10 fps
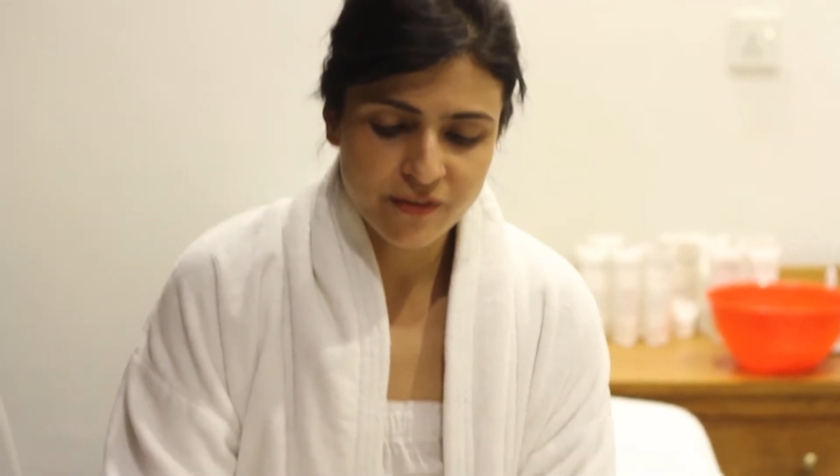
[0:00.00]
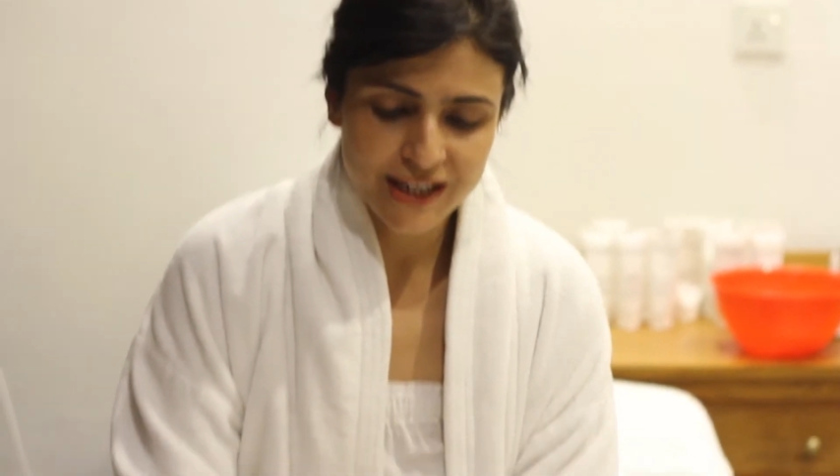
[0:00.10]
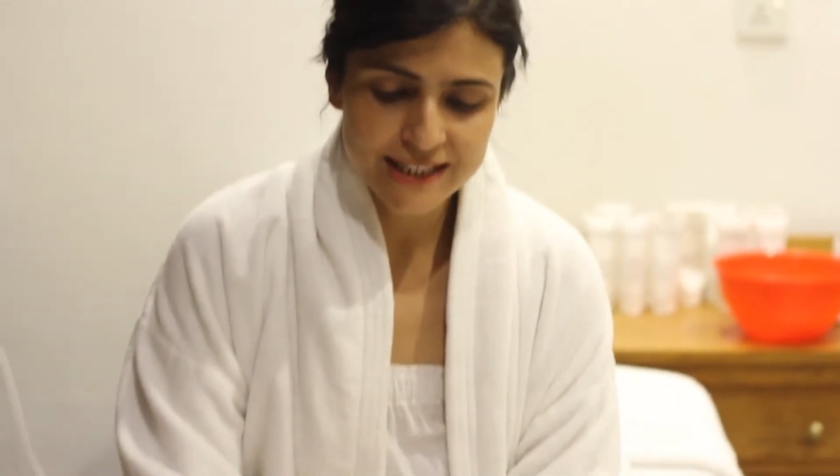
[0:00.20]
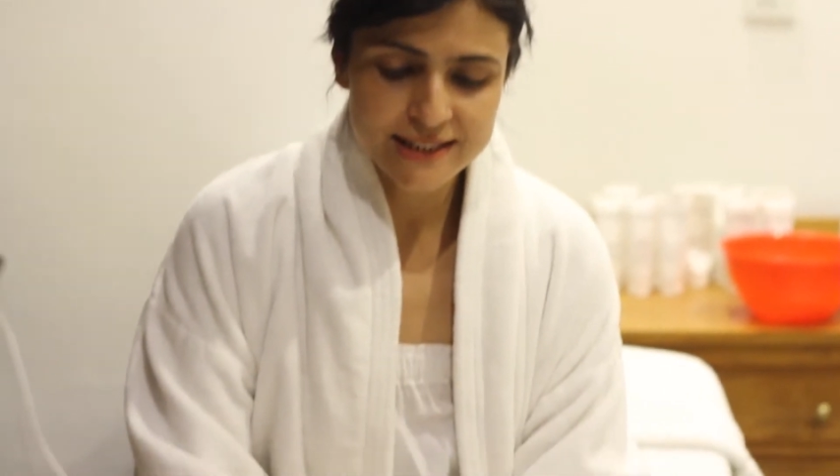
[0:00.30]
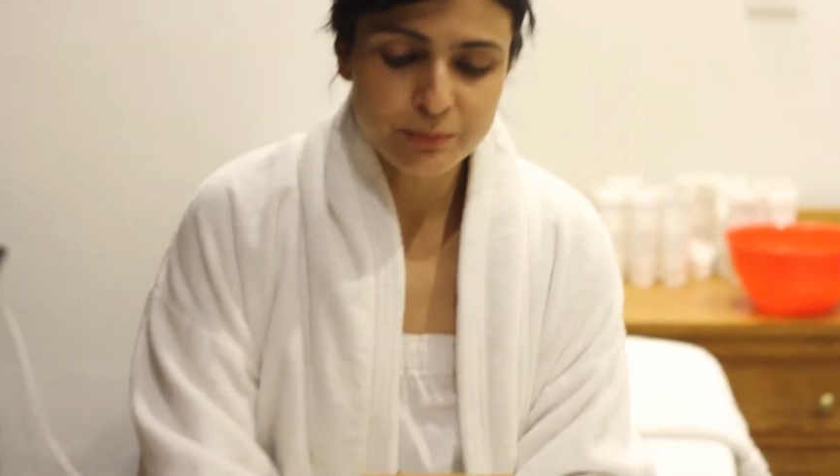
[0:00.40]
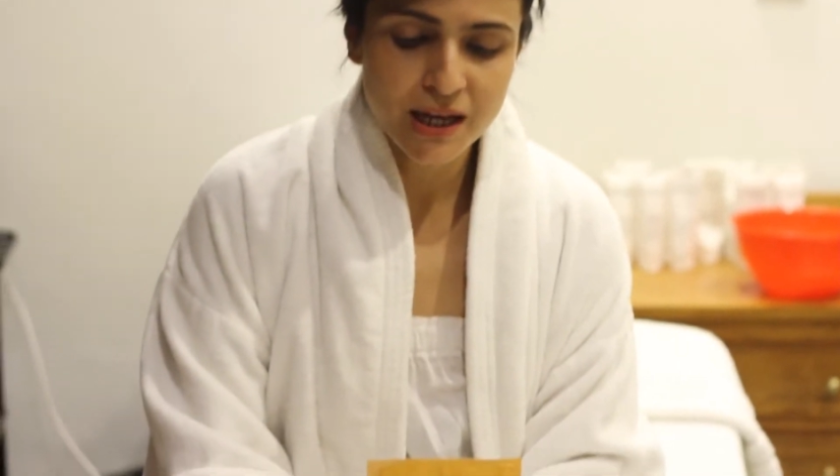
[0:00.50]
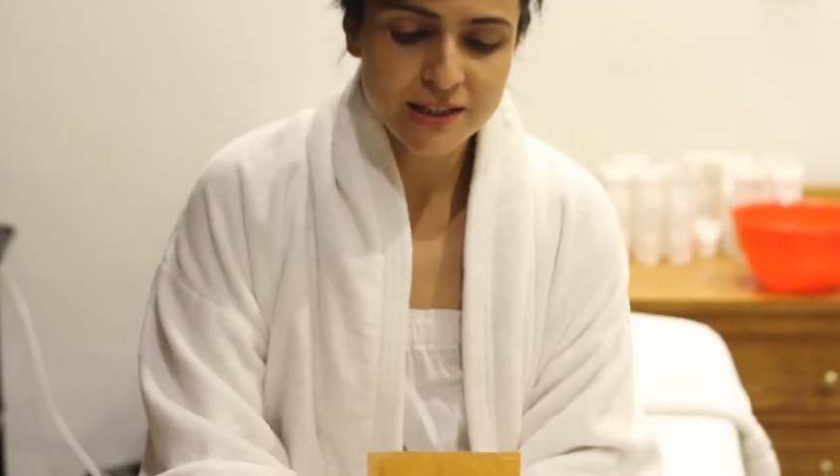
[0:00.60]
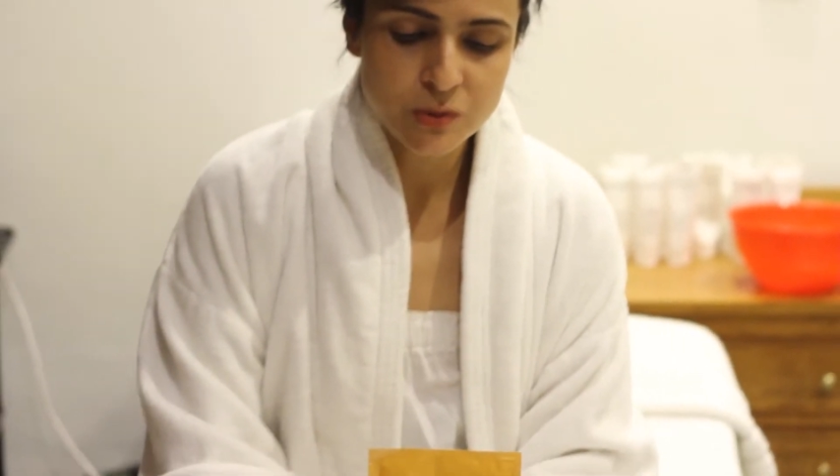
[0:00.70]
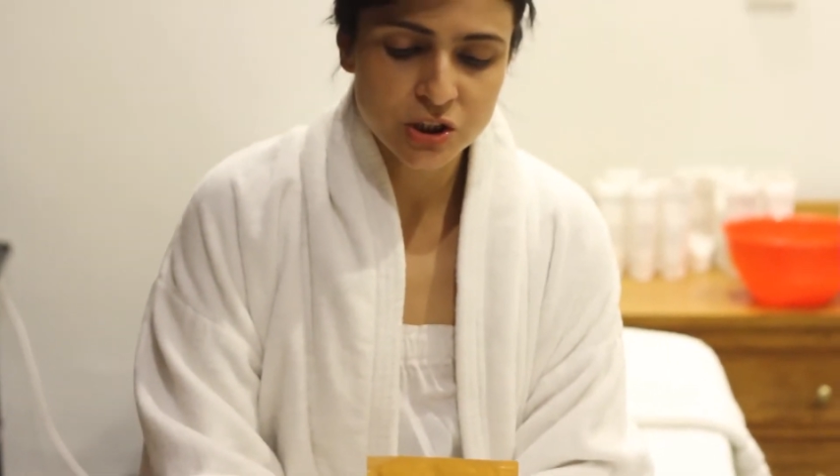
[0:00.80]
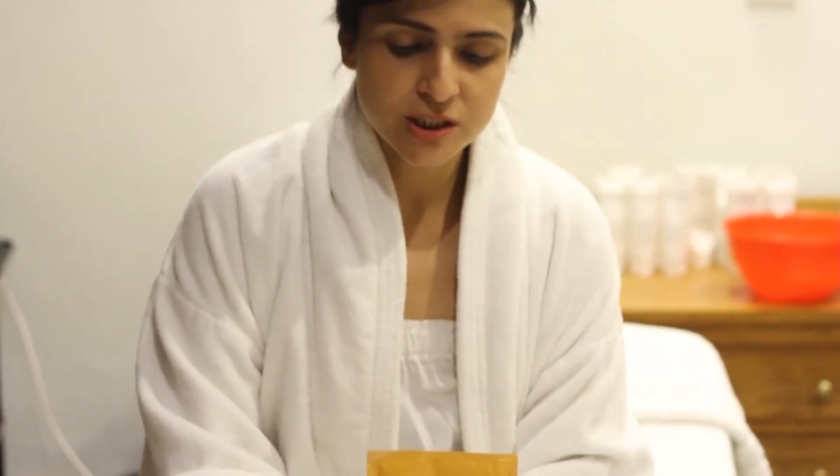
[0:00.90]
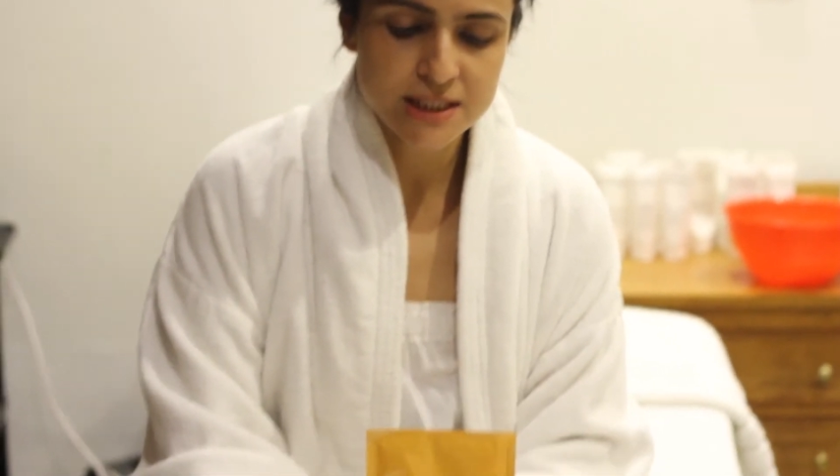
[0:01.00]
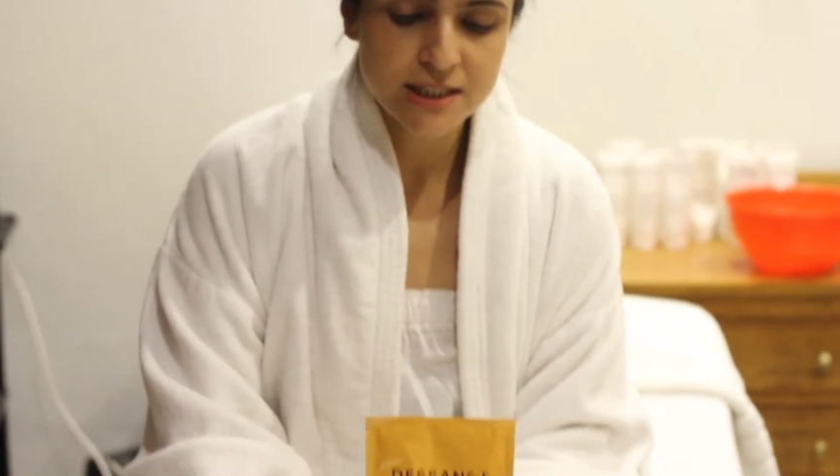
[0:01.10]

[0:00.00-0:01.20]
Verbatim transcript: face mask which is the